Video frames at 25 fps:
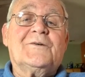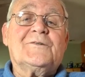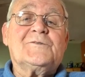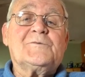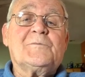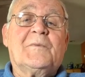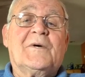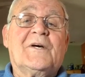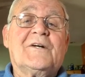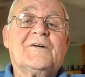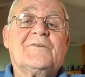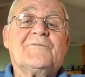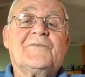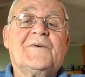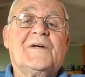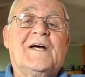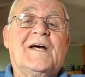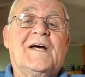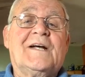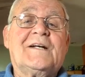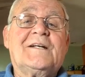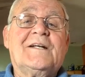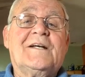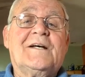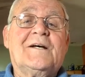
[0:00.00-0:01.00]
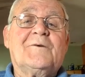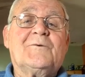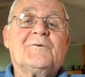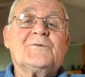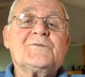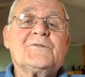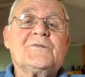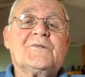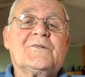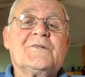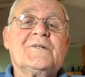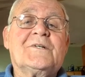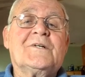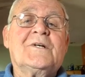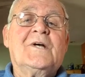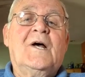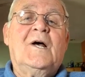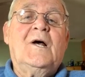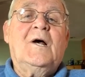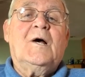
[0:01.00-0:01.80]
As a matter of fact, I was the